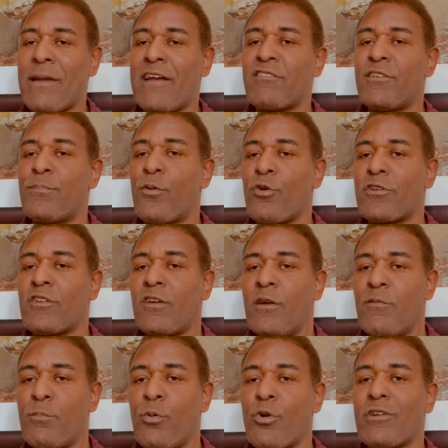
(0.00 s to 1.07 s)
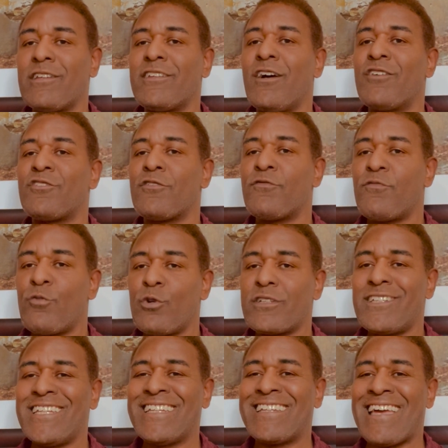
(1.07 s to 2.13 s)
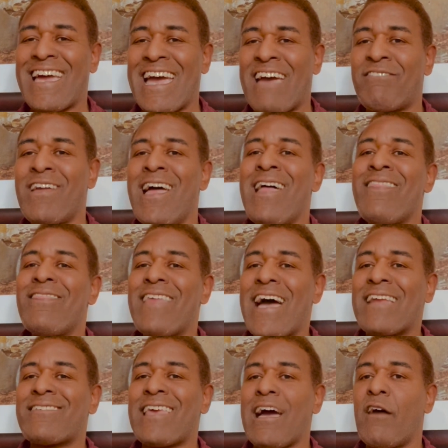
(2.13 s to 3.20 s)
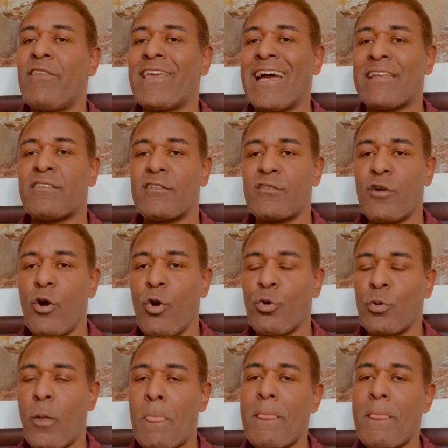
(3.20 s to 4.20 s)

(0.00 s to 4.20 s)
Actually, Portland, Portland 114 and a half. That's how they got the total.